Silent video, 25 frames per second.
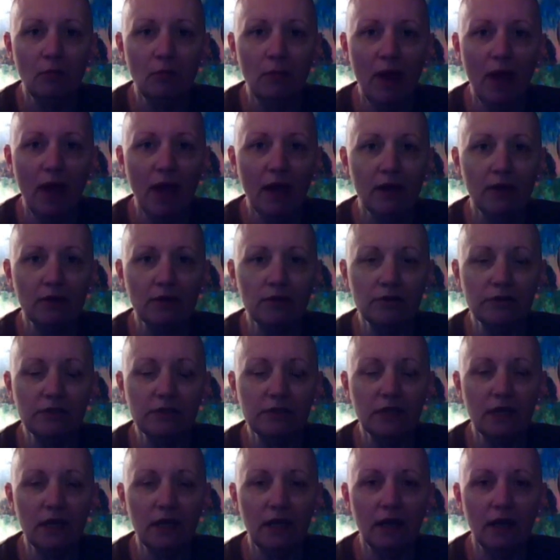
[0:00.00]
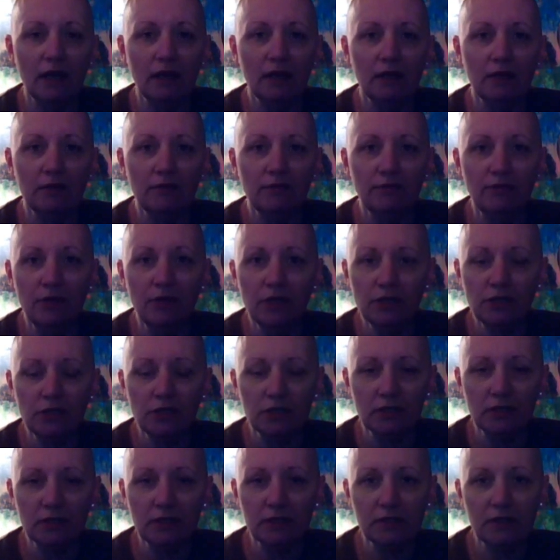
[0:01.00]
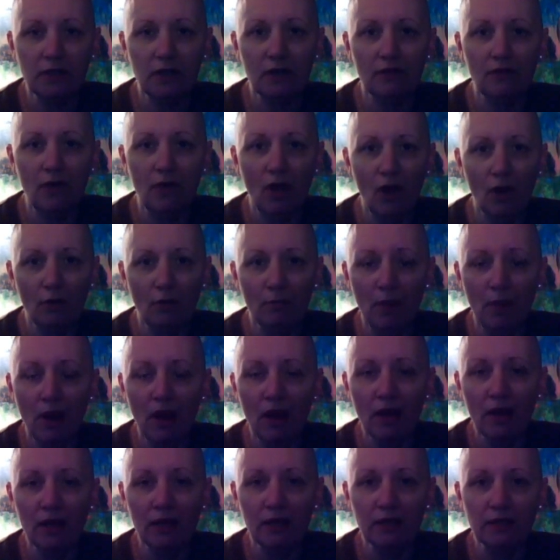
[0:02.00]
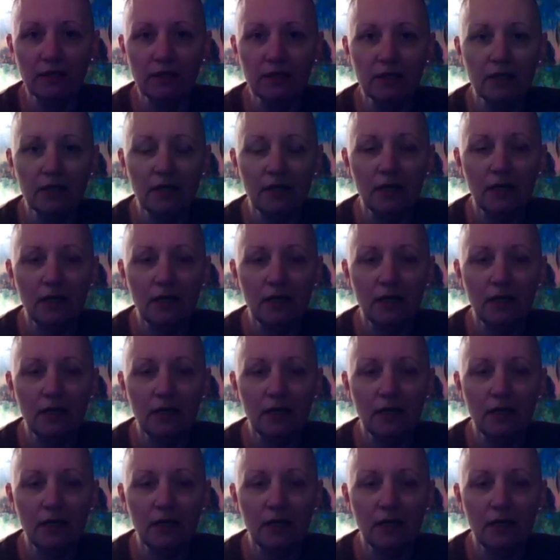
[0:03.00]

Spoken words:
patterns and visions of our mind.